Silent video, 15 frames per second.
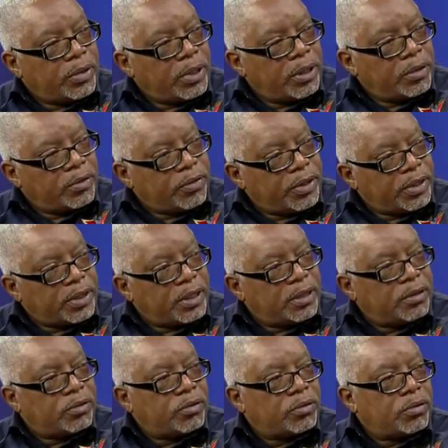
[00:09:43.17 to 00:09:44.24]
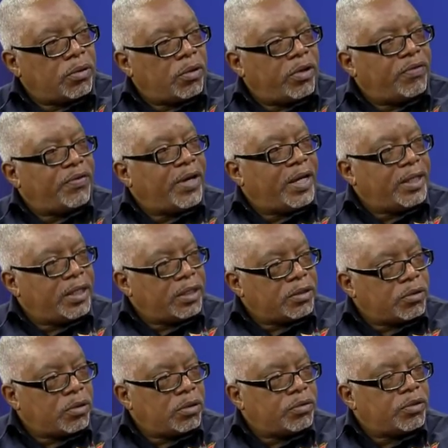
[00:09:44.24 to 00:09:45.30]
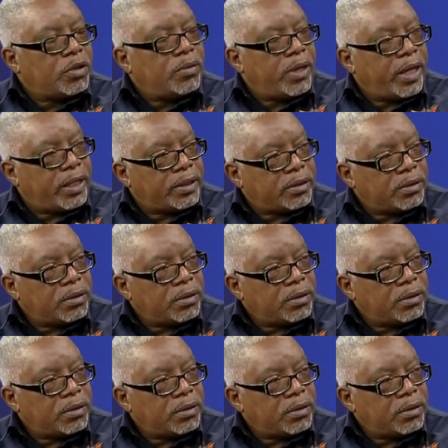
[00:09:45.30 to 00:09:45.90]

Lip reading: increases, or if any at all, is required.